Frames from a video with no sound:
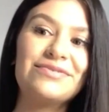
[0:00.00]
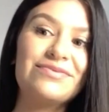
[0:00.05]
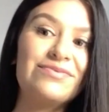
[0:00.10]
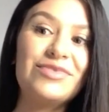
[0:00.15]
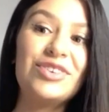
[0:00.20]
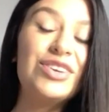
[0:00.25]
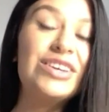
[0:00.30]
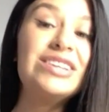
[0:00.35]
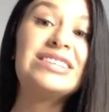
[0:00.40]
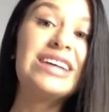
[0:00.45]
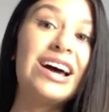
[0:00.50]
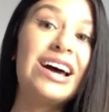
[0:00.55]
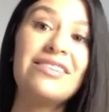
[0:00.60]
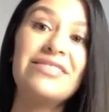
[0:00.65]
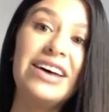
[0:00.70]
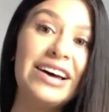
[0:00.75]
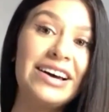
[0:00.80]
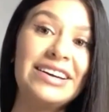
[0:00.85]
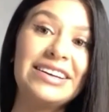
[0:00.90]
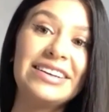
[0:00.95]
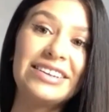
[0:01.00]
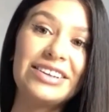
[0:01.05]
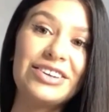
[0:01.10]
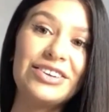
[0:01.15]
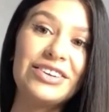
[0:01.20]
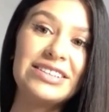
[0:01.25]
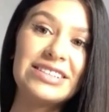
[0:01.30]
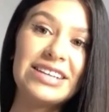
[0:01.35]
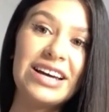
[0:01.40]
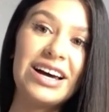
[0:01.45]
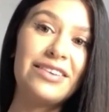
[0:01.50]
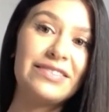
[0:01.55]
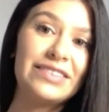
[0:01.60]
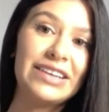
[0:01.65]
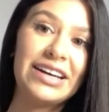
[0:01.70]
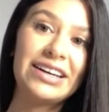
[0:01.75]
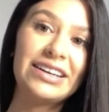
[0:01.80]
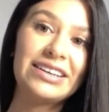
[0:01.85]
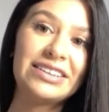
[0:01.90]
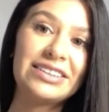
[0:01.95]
we need to have that.